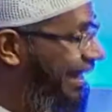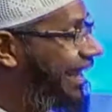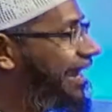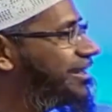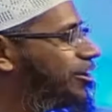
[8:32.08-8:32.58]

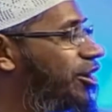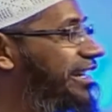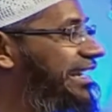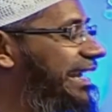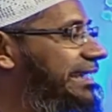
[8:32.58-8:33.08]
Later on
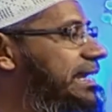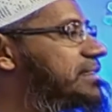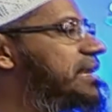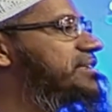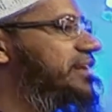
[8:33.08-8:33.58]
in eighteenth
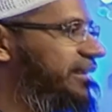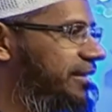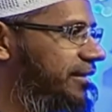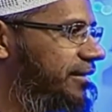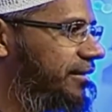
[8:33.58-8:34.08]

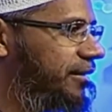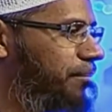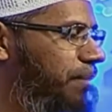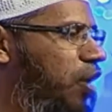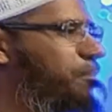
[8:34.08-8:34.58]
century,
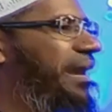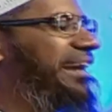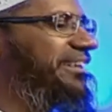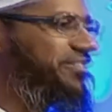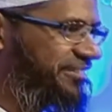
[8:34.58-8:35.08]

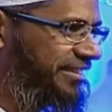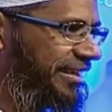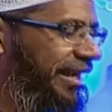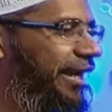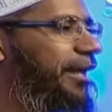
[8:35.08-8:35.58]
Maupertuis,
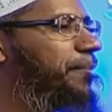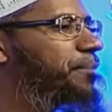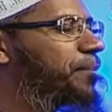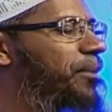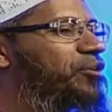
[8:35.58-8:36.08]
he
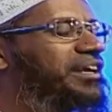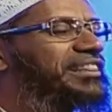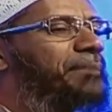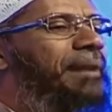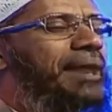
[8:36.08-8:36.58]

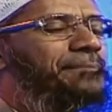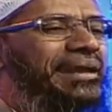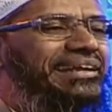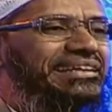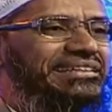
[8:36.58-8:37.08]
propounded the
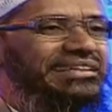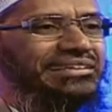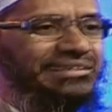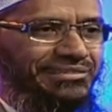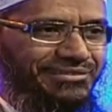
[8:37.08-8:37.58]
biparental
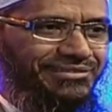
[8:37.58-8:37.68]
theory,